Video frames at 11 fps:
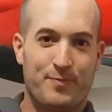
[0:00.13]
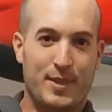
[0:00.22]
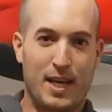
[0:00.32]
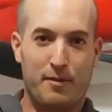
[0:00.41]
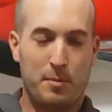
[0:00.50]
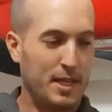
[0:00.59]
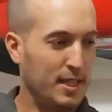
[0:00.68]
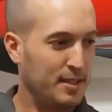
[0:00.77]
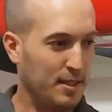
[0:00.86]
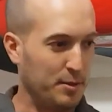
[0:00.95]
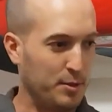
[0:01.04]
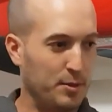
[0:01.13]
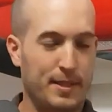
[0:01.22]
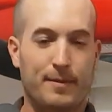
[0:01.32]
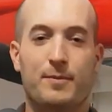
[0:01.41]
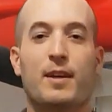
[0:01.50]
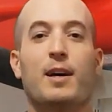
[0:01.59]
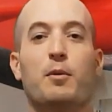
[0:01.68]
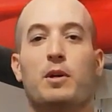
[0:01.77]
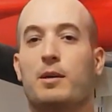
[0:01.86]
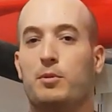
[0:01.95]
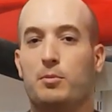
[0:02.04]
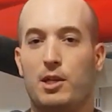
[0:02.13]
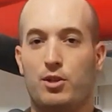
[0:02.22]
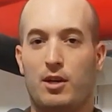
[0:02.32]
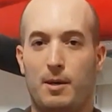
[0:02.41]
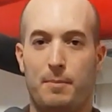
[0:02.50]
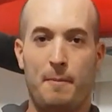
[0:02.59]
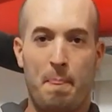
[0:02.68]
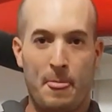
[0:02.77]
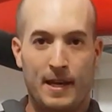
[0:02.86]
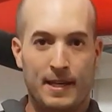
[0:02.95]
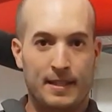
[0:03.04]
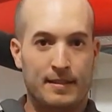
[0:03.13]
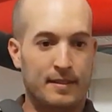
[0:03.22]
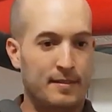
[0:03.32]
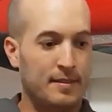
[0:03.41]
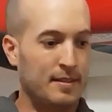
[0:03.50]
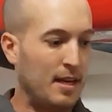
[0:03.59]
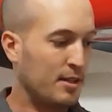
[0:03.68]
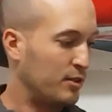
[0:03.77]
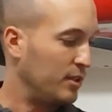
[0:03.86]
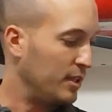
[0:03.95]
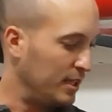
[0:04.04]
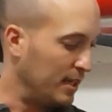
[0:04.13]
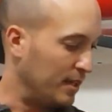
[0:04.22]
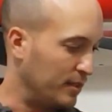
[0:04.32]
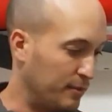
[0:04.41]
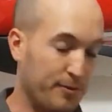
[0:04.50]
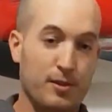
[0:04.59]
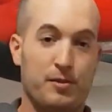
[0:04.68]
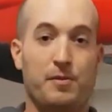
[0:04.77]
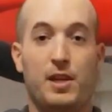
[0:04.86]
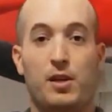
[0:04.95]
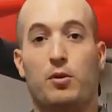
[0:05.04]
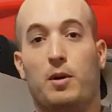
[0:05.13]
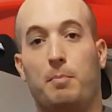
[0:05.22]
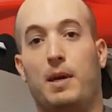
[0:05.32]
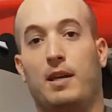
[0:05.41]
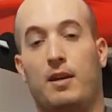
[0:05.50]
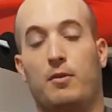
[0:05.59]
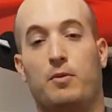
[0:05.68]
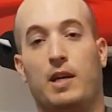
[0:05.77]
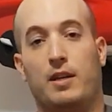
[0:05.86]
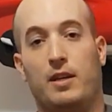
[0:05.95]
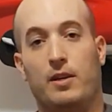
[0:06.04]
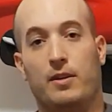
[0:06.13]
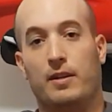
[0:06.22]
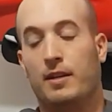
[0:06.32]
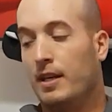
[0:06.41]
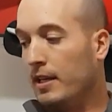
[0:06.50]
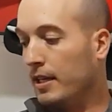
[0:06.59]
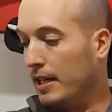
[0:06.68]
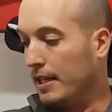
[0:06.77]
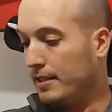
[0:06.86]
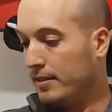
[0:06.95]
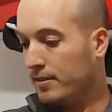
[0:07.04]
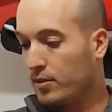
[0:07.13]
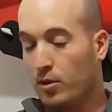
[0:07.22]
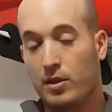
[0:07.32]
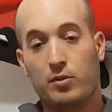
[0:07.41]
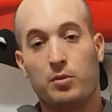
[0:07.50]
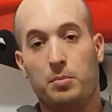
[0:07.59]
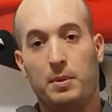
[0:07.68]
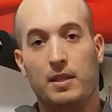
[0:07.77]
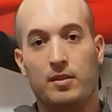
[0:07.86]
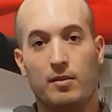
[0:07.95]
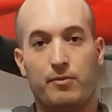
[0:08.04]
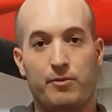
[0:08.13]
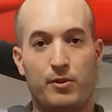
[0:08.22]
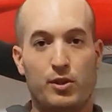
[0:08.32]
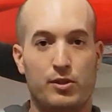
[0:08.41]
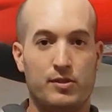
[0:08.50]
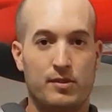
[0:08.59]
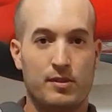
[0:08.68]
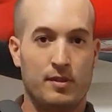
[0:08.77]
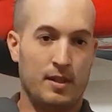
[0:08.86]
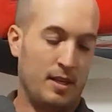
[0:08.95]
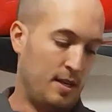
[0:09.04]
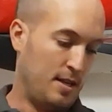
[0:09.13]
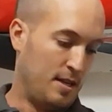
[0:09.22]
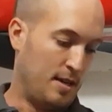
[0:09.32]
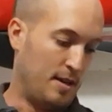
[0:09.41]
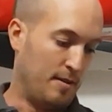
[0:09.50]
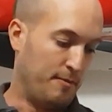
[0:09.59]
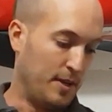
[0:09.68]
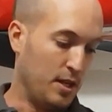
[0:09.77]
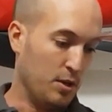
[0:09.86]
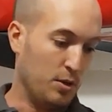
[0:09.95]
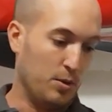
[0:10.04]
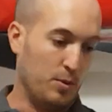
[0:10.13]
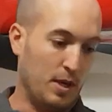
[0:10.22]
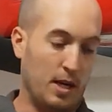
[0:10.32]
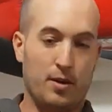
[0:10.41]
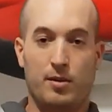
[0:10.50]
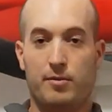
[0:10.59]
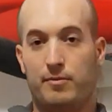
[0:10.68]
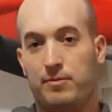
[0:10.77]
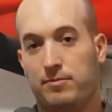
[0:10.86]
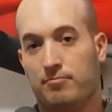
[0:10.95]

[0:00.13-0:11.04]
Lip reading: Hi everybody, how you doing? Welcome to my shop. This is actually the first video I'm making right here. This is going to be the first video out of